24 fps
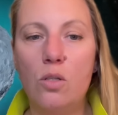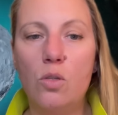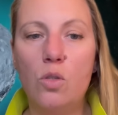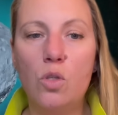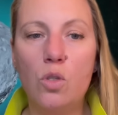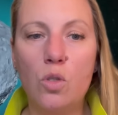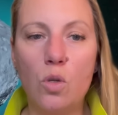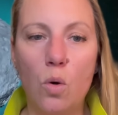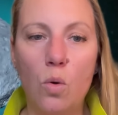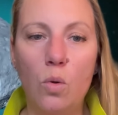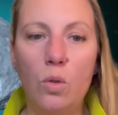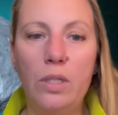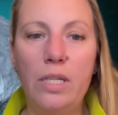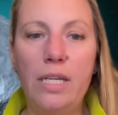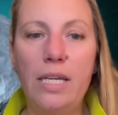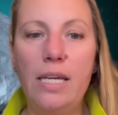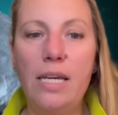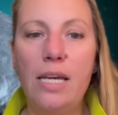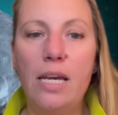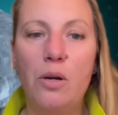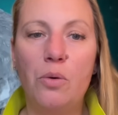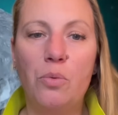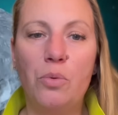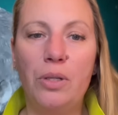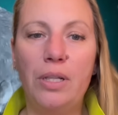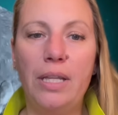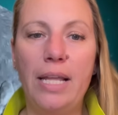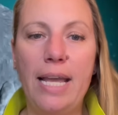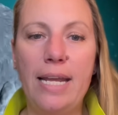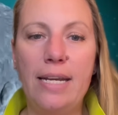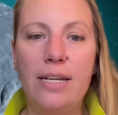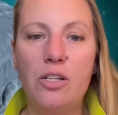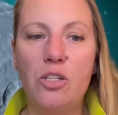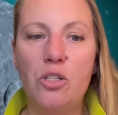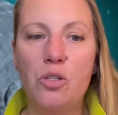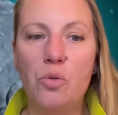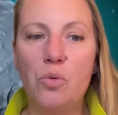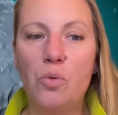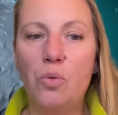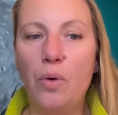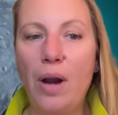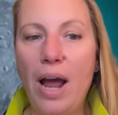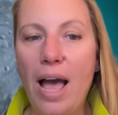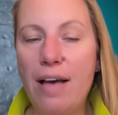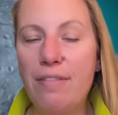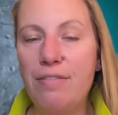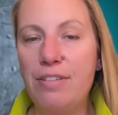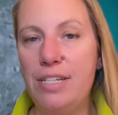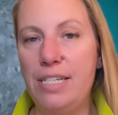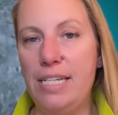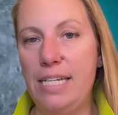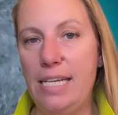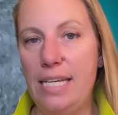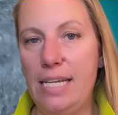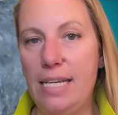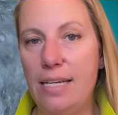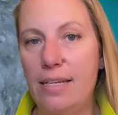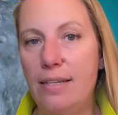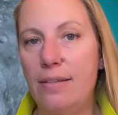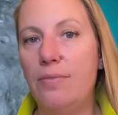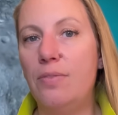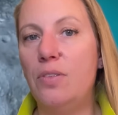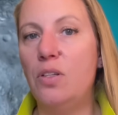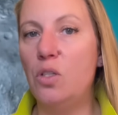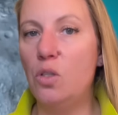solely related to gravity, the